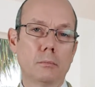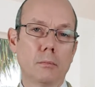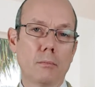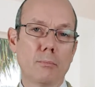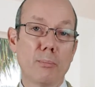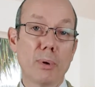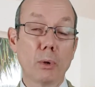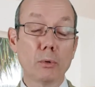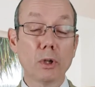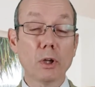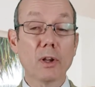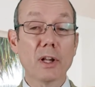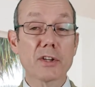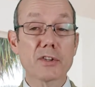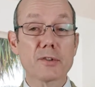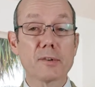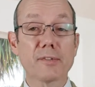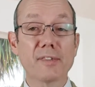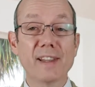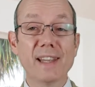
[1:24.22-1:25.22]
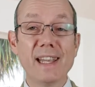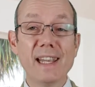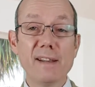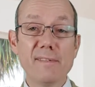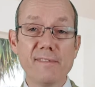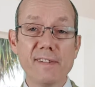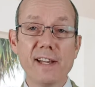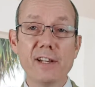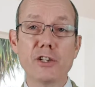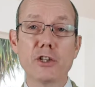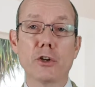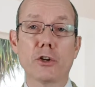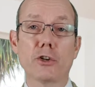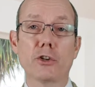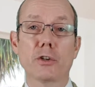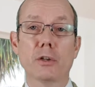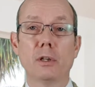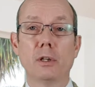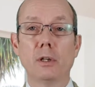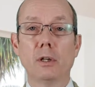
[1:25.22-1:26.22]
Build a list of key
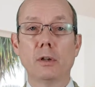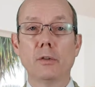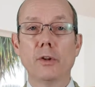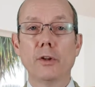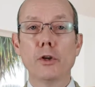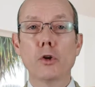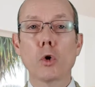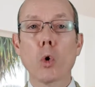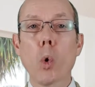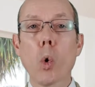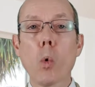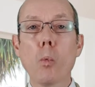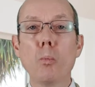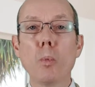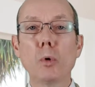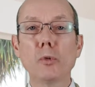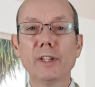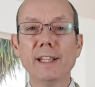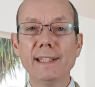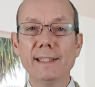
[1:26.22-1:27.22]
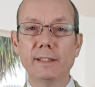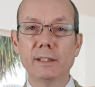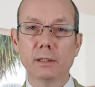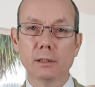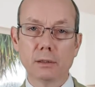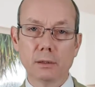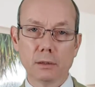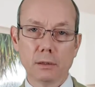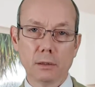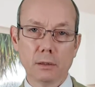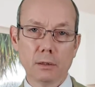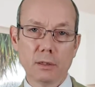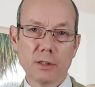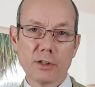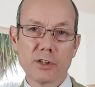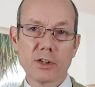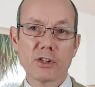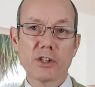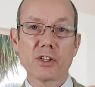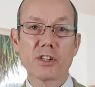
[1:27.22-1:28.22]
features that your home will need
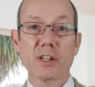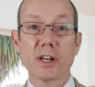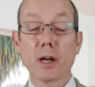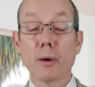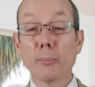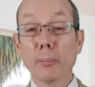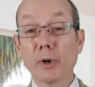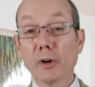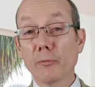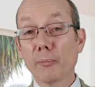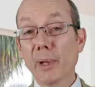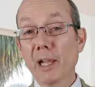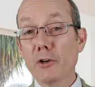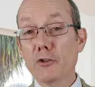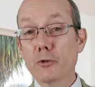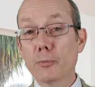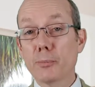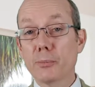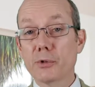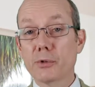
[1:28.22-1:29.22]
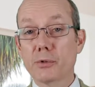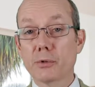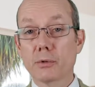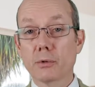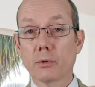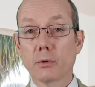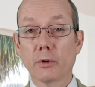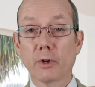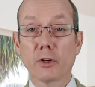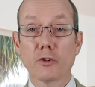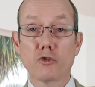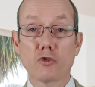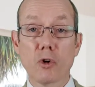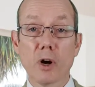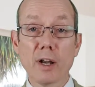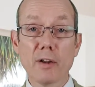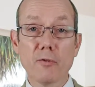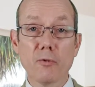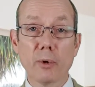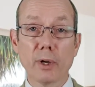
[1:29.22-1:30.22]
such as the number of bedrooms or a
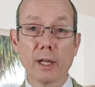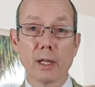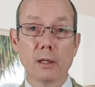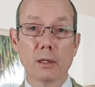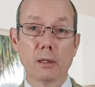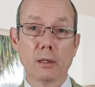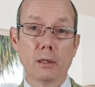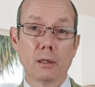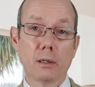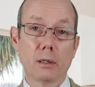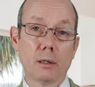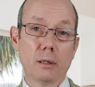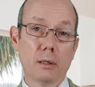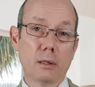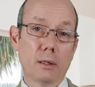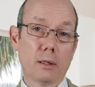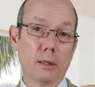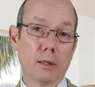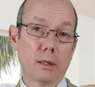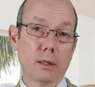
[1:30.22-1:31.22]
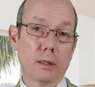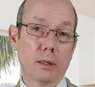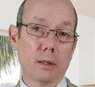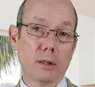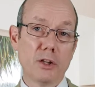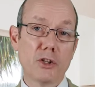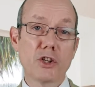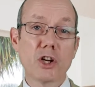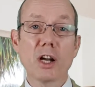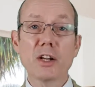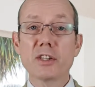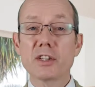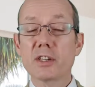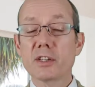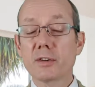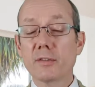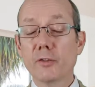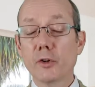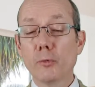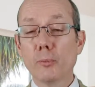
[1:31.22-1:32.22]
driveway, the
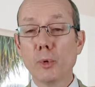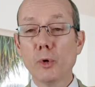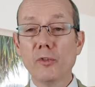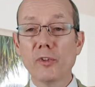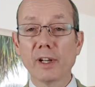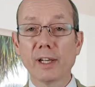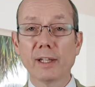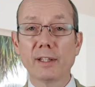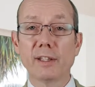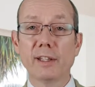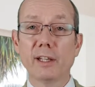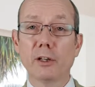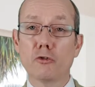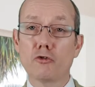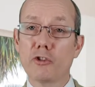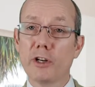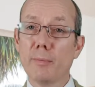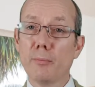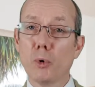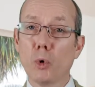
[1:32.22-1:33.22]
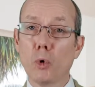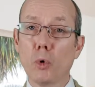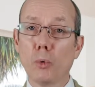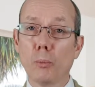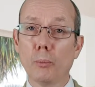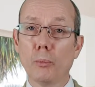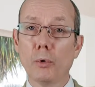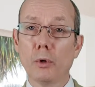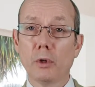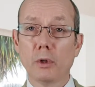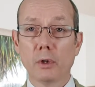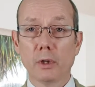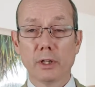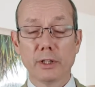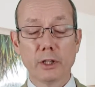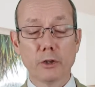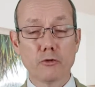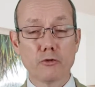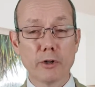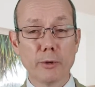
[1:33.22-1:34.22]
chances of you moving into your dream home and
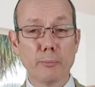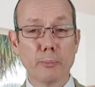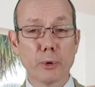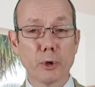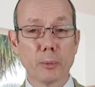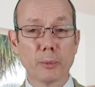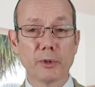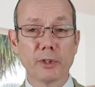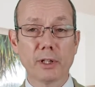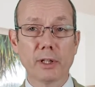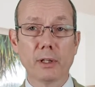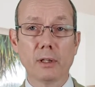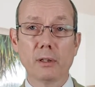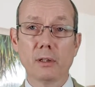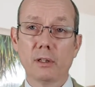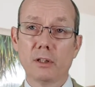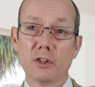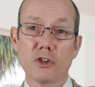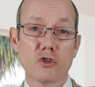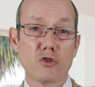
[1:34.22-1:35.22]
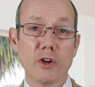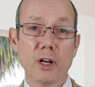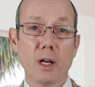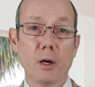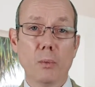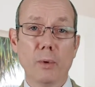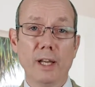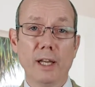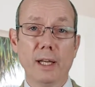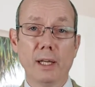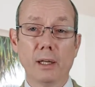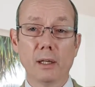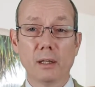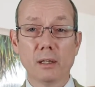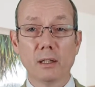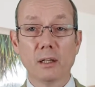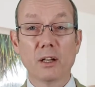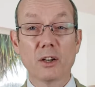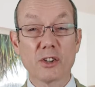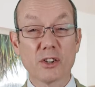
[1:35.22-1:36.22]
your dream property straight away
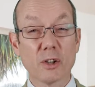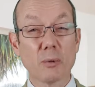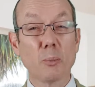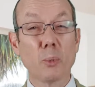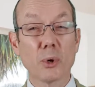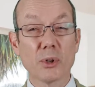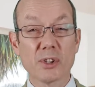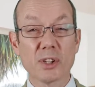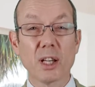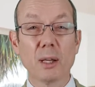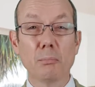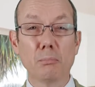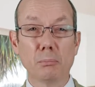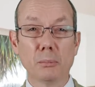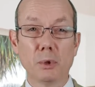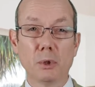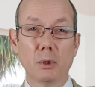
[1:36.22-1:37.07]
are somewhat slim.